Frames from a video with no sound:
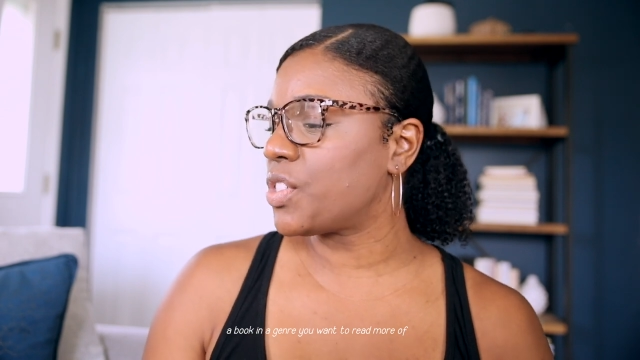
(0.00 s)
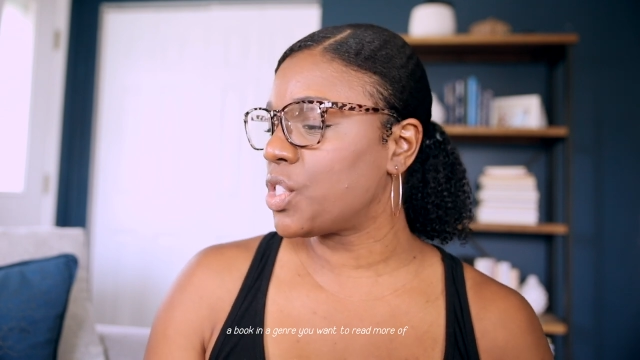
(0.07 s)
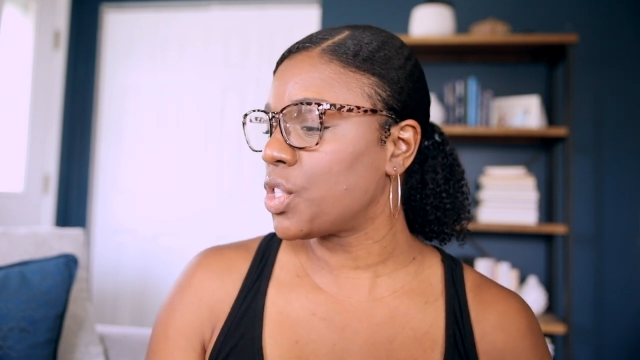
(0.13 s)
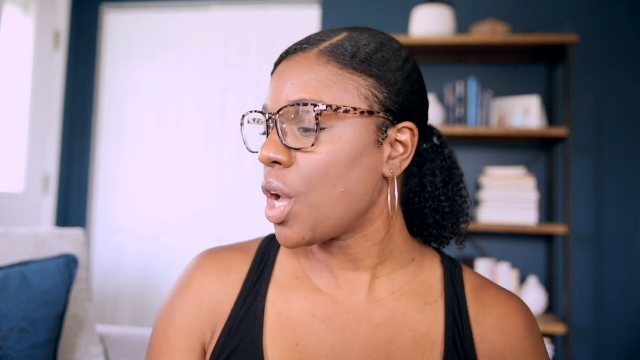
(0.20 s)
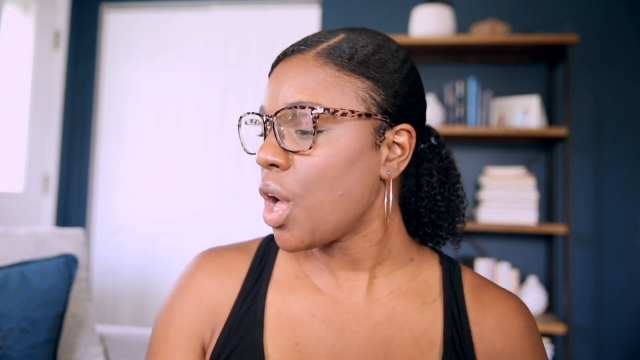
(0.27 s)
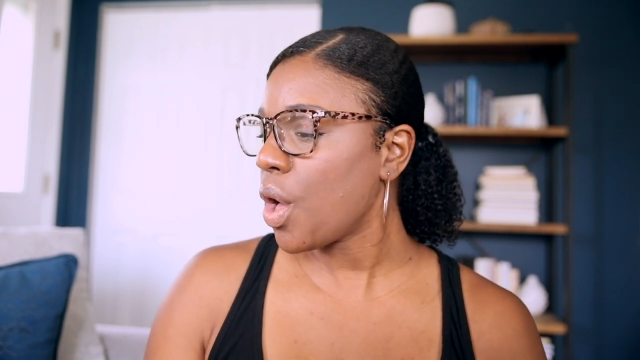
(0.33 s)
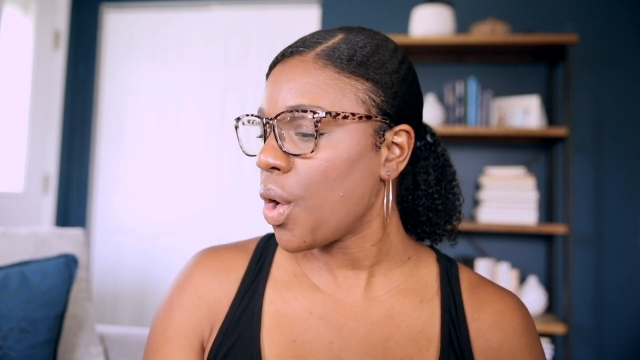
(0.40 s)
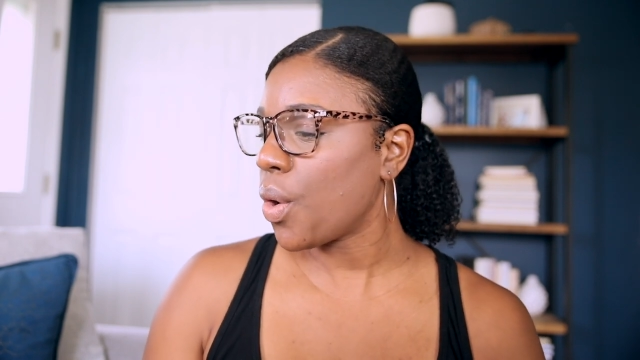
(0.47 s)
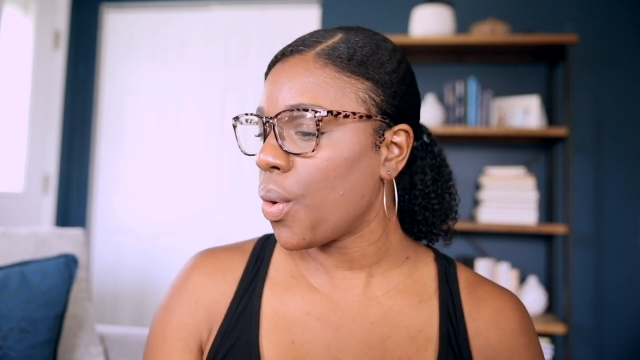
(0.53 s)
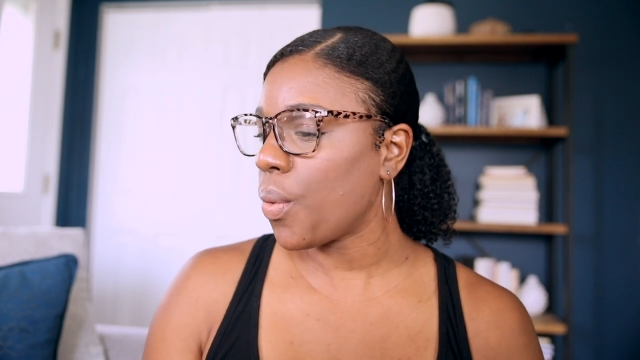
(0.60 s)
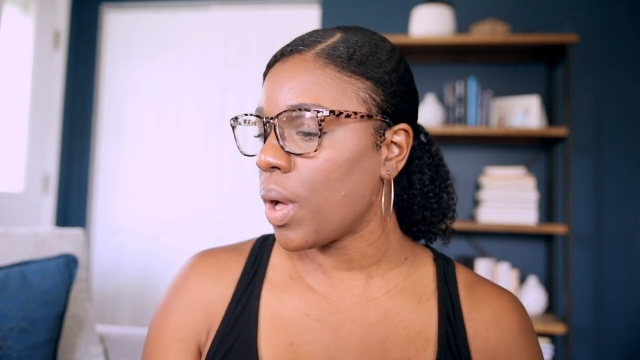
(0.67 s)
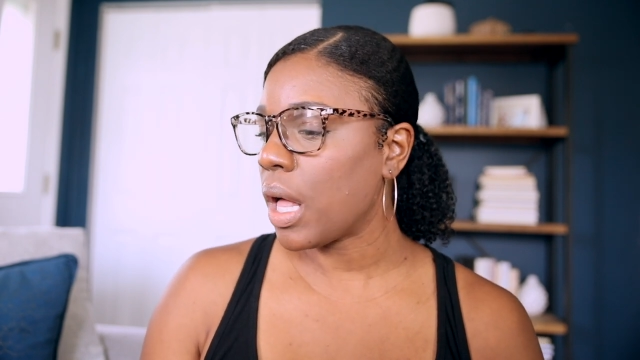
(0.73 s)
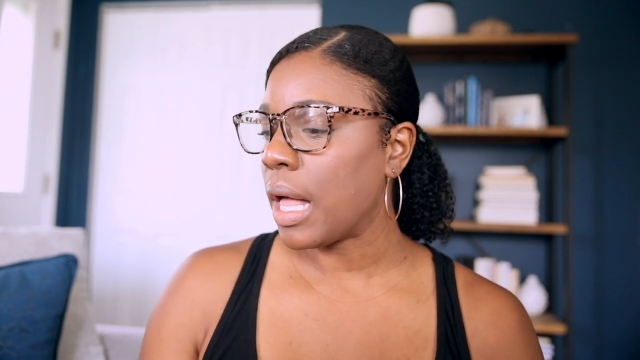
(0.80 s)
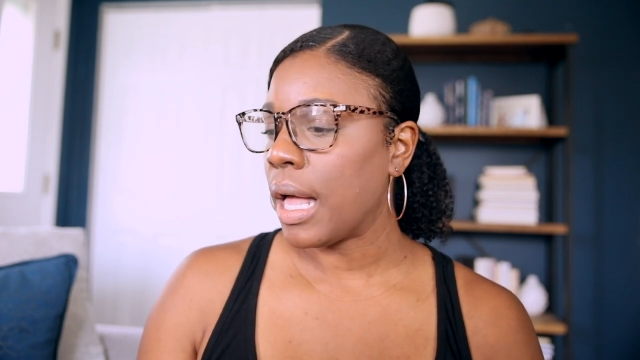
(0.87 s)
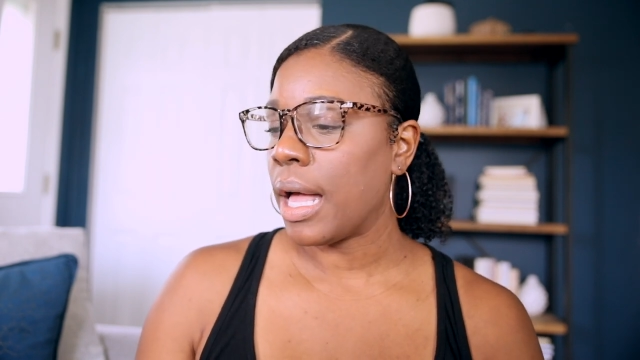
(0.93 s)

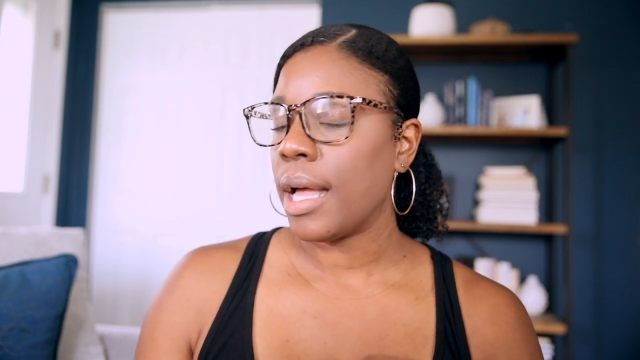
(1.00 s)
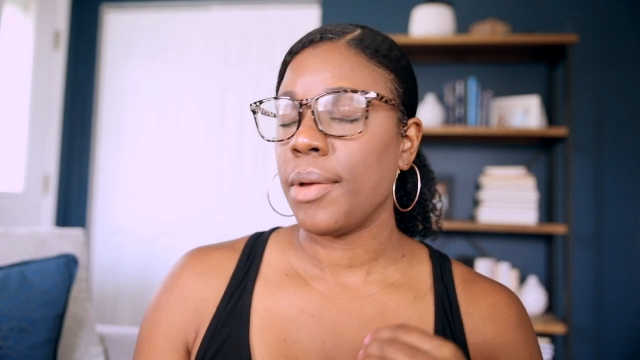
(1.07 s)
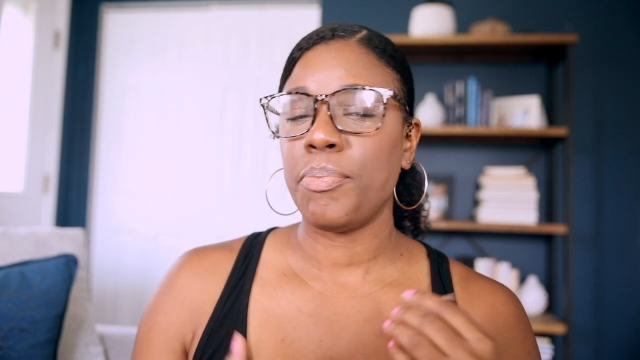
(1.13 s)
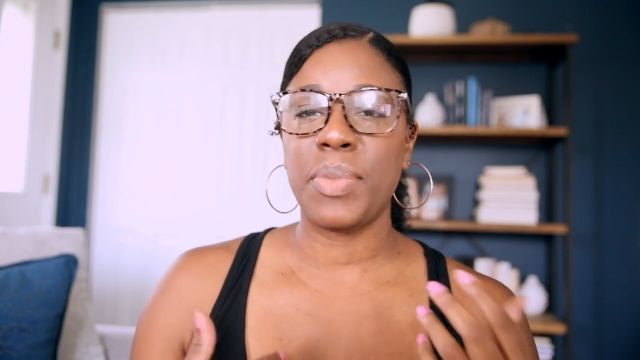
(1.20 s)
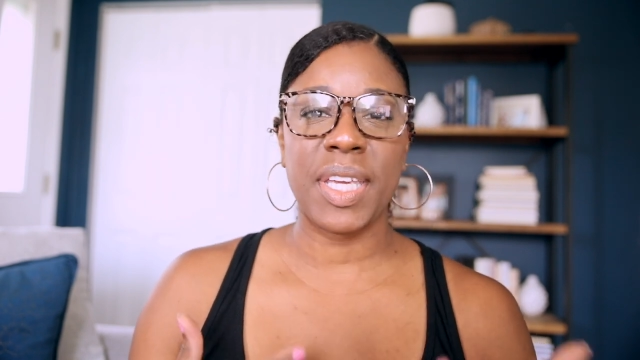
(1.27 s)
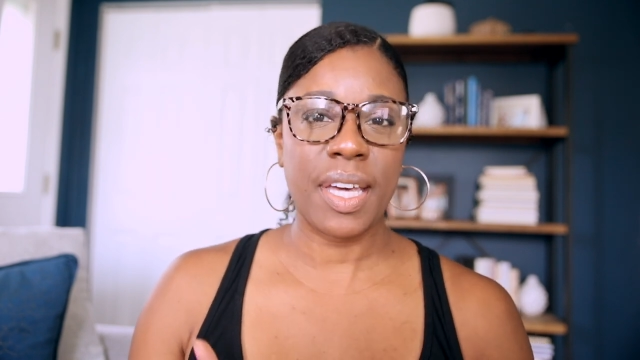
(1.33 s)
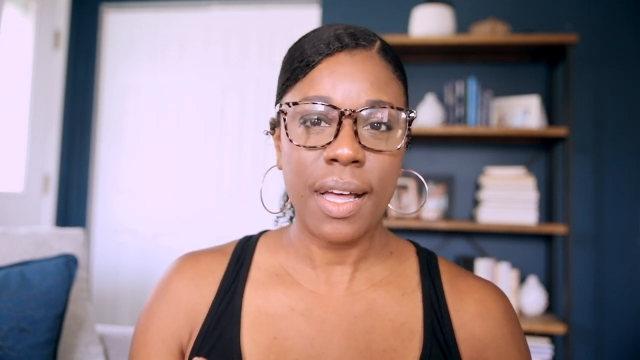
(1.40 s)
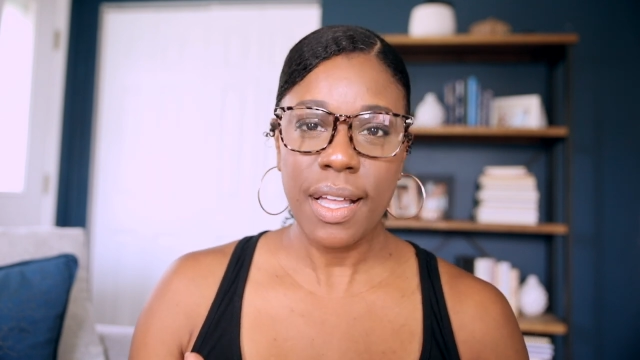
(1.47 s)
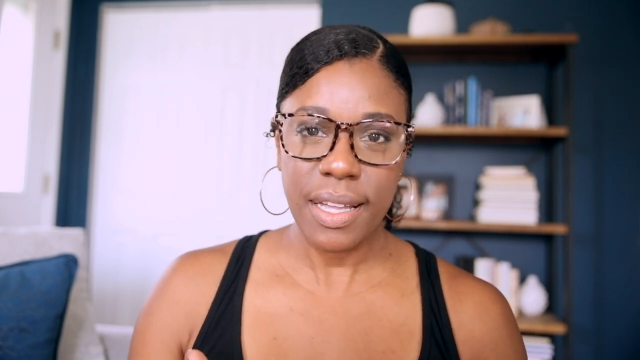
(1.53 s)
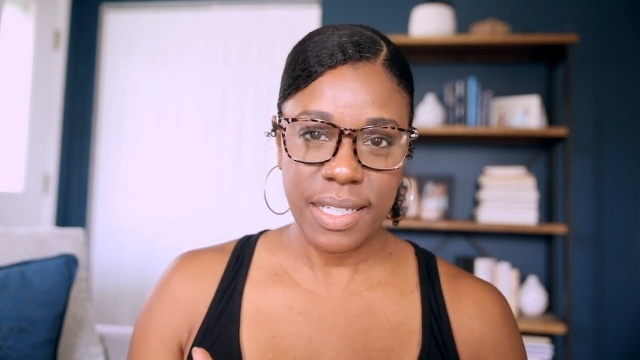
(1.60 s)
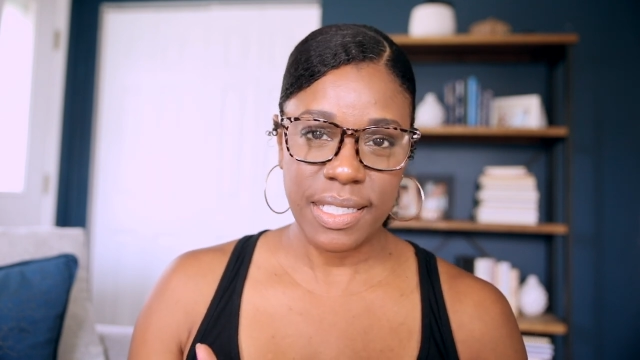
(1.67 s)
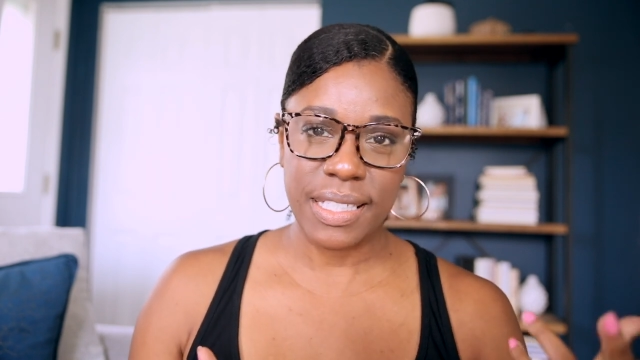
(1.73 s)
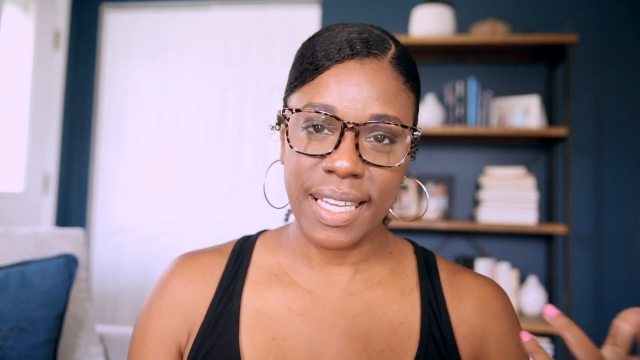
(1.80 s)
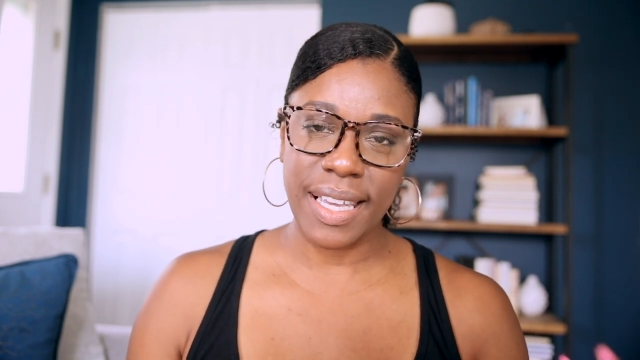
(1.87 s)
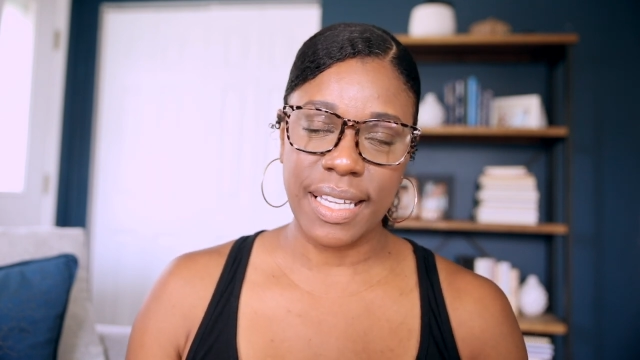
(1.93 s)
So
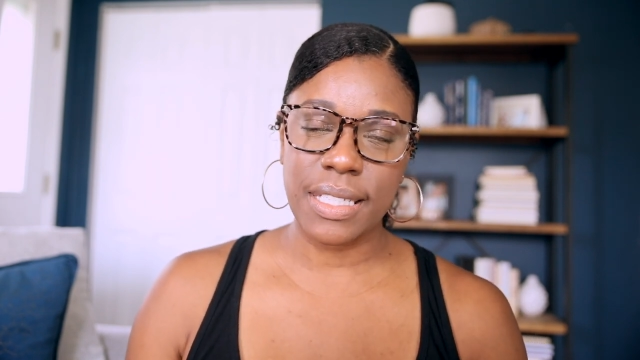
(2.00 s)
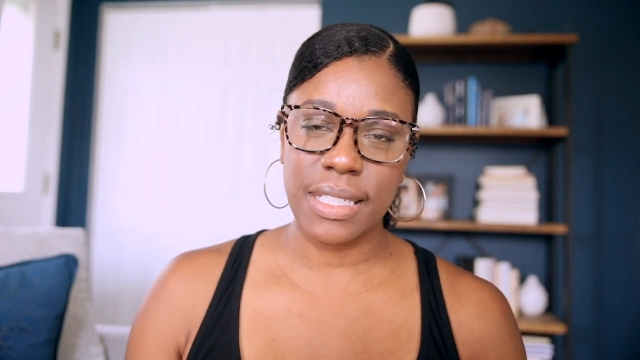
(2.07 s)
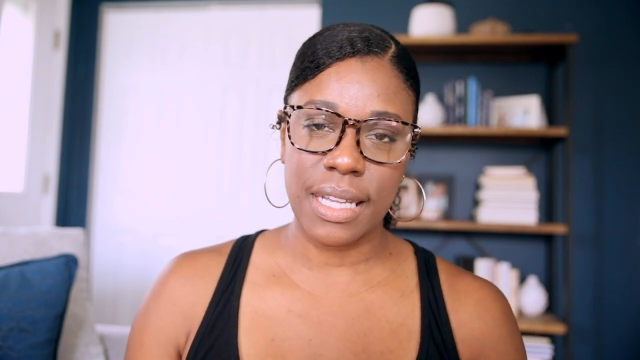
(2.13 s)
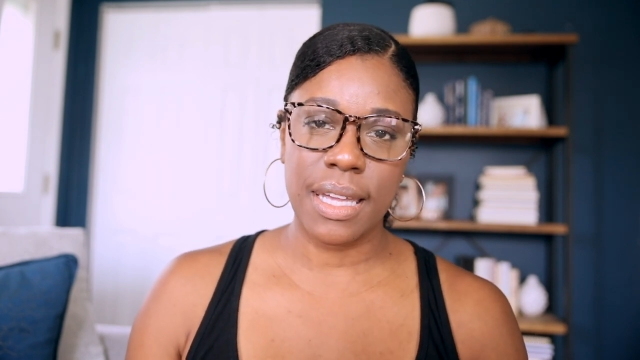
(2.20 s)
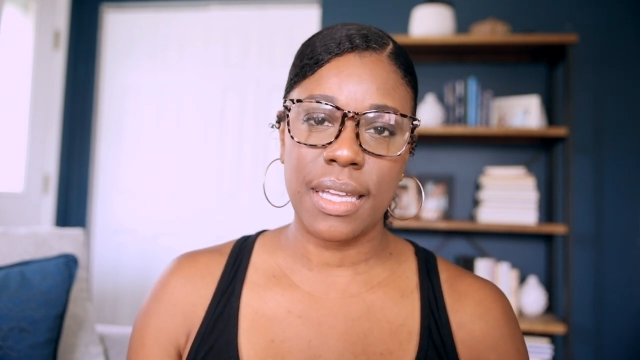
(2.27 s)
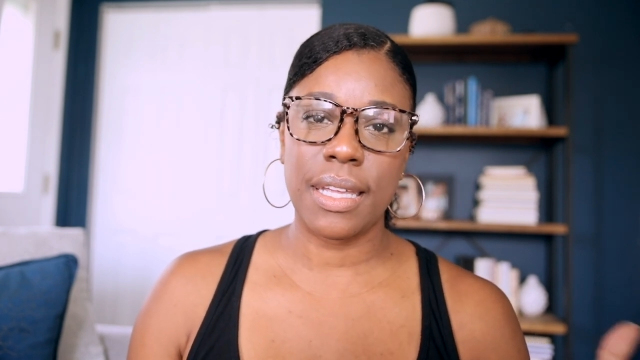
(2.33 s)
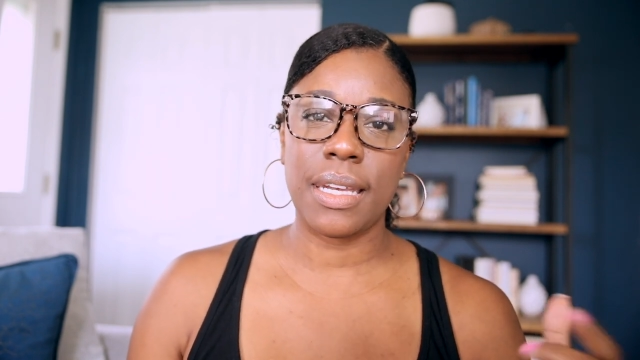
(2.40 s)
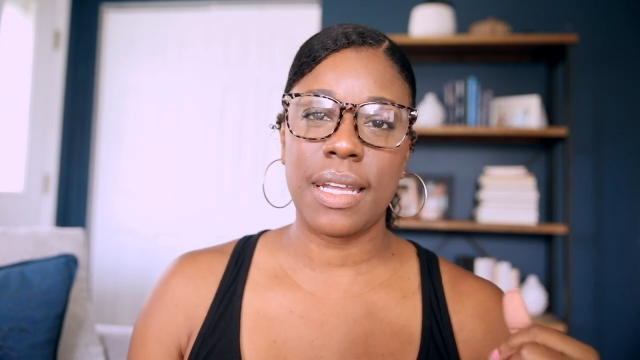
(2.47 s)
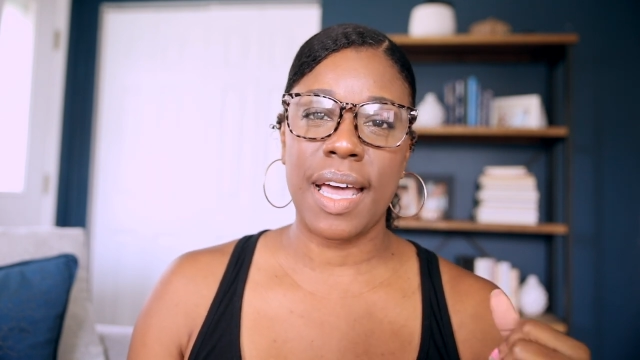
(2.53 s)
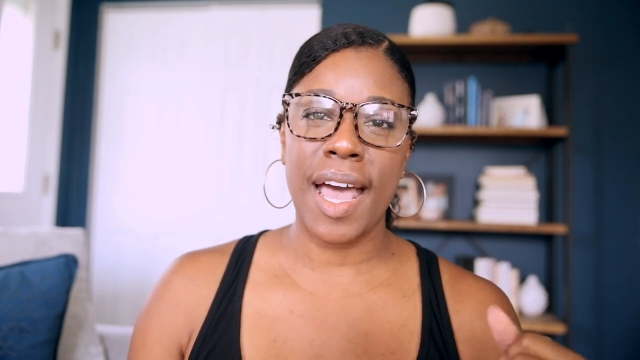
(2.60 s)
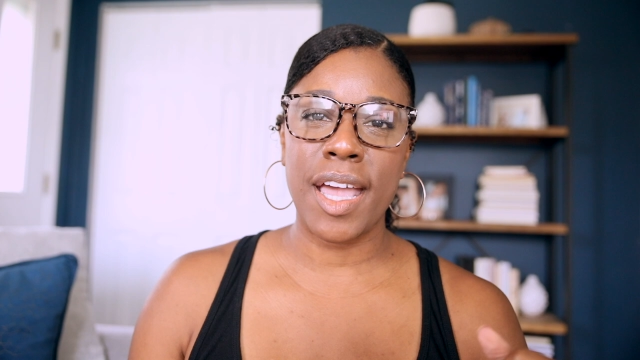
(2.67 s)
because like I said,